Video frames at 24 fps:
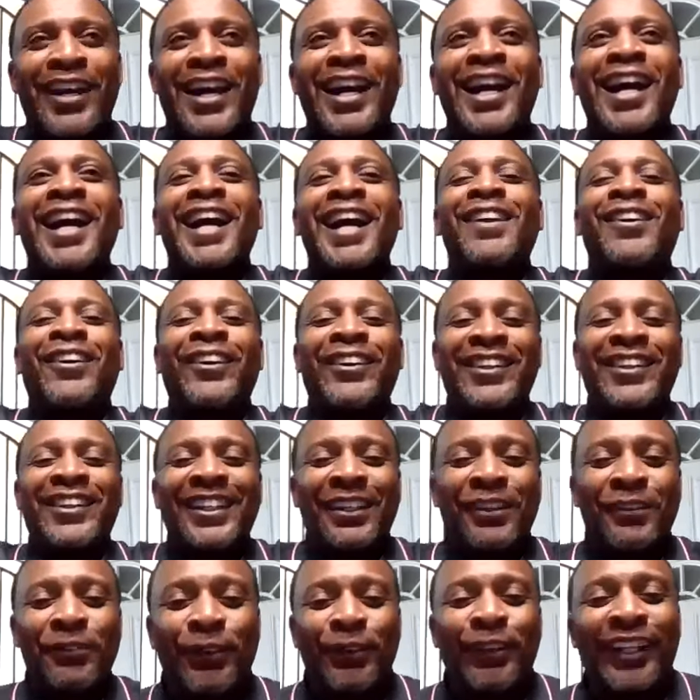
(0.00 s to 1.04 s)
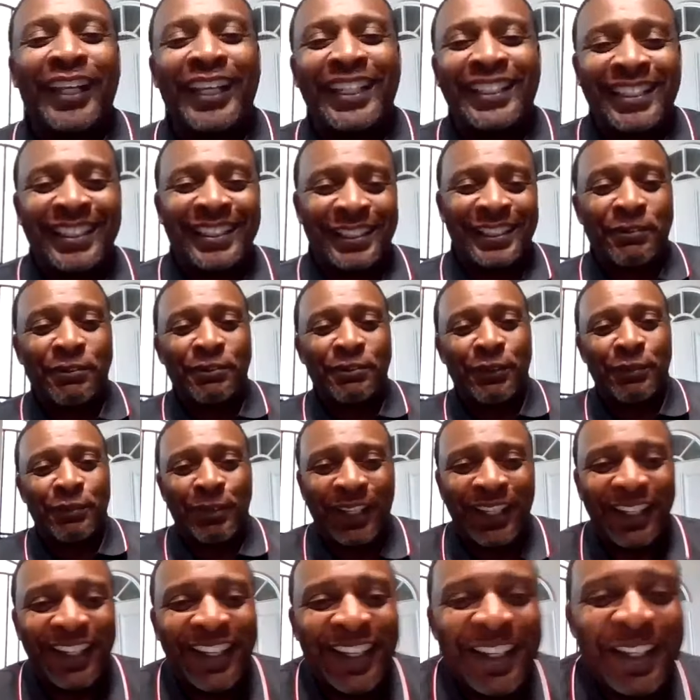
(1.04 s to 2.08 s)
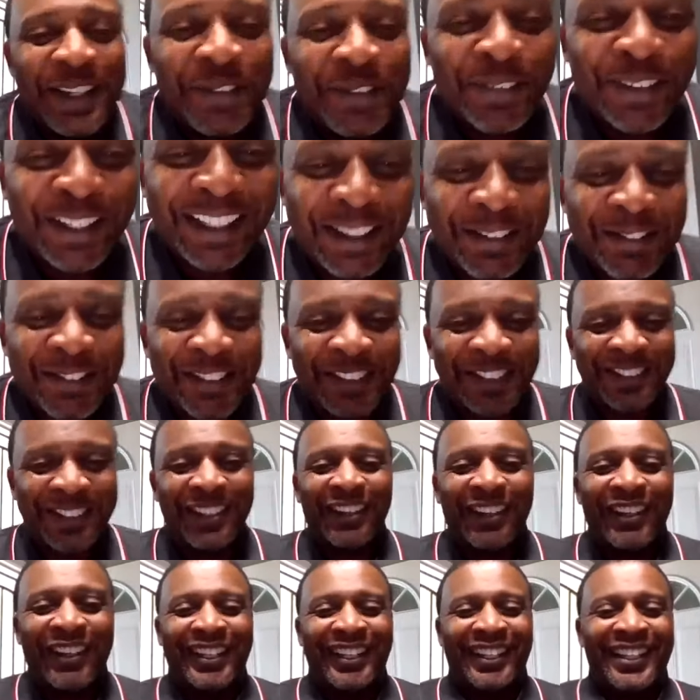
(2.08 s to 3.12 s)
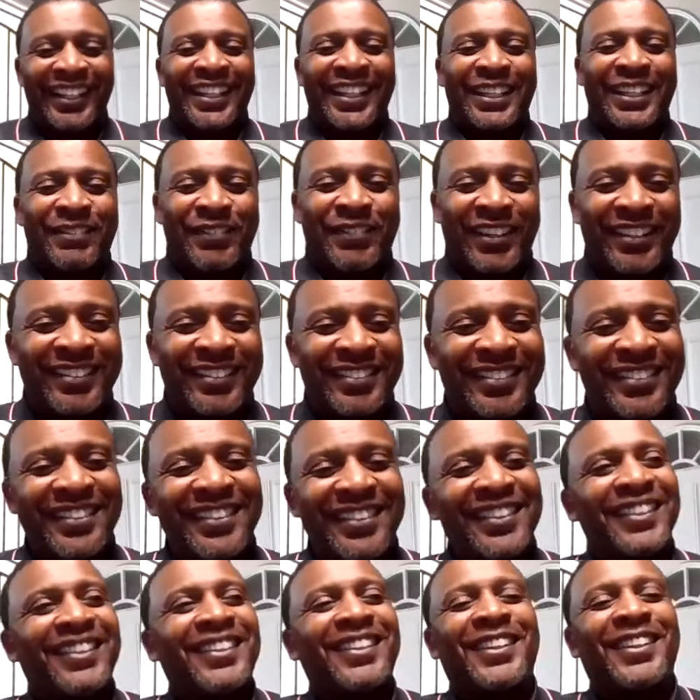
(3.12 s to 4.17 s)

on the hierarchy of relationships for me when it comes to starting an EMS.